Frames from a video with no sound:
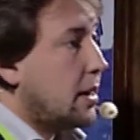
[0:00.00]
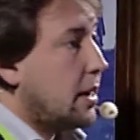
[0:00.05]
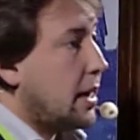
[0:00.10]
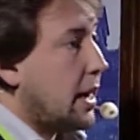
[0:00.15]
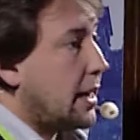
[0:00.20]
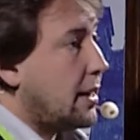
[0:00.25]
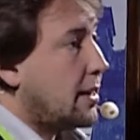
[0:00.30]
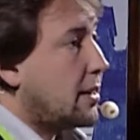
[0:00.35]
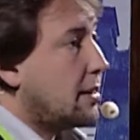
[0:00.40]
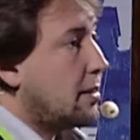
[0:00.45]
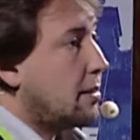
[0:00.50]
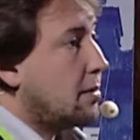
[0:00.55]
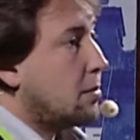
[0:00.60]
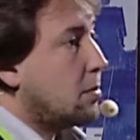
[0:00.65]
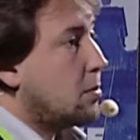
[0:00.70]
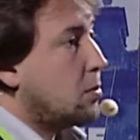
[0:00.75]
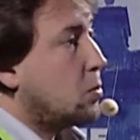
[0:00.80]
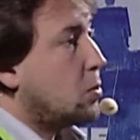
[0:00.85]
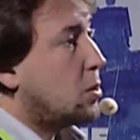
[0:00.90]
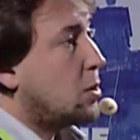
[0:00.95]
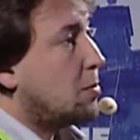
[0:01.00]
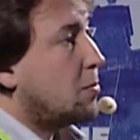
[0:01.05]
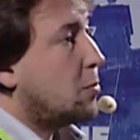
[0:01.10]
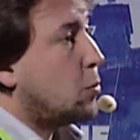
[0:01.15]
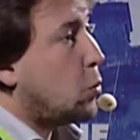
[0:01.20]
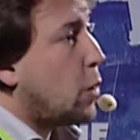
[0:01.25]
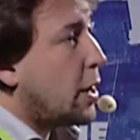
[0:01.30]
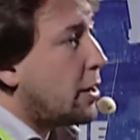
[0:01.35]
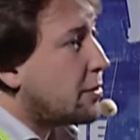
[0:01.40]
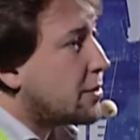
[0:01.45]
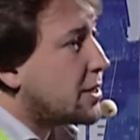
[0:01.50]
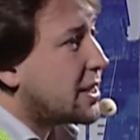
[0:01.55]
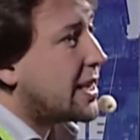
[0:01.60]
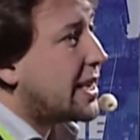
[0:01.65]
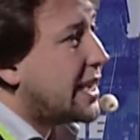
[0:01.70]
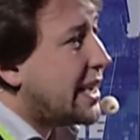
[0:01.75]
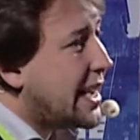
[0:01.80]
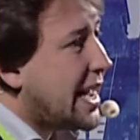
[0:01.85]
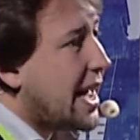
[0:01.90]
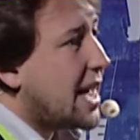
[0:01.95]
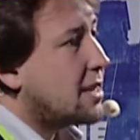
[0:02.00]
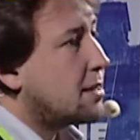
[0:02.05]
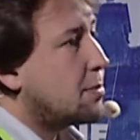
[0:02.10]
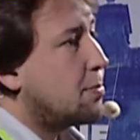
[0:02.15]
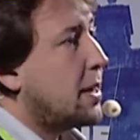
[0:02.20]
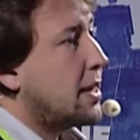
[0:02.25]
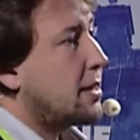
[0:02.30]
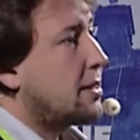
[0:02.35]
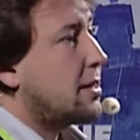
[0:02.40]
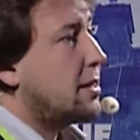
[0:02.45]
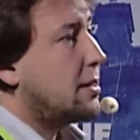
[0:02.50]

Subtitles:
And one of the key aspects